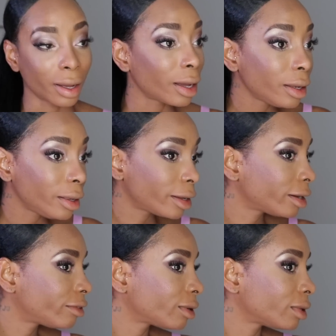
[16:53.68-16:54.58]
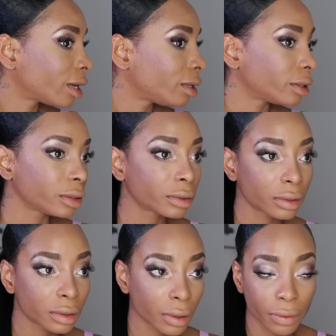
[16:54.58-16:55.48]
I love how that
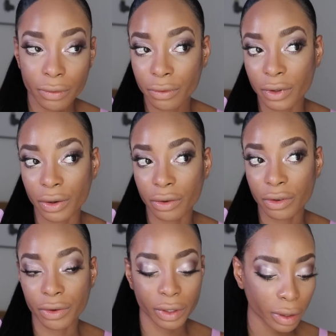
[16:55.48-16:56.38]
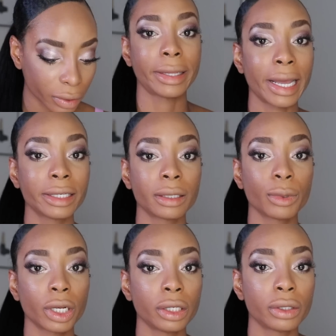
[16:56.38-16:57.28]
looks. Very nice. Next, I'm
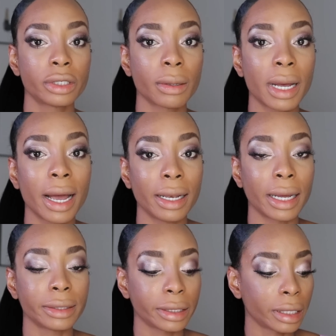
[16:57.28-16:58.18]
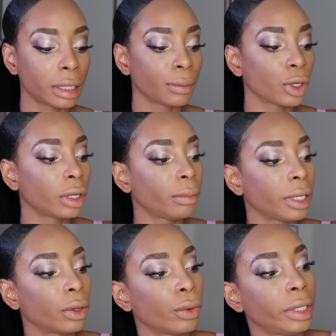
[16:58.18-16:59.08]
gonna do some highlighting, and I'm gonna be
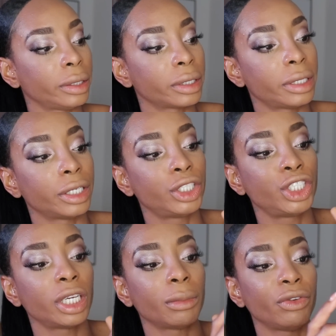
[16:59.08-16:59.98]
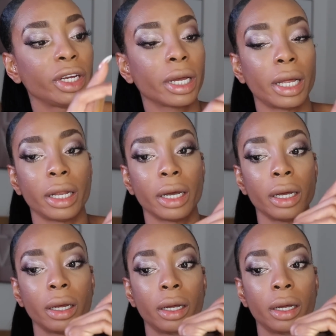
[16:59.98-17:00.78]
going into the shimmery color.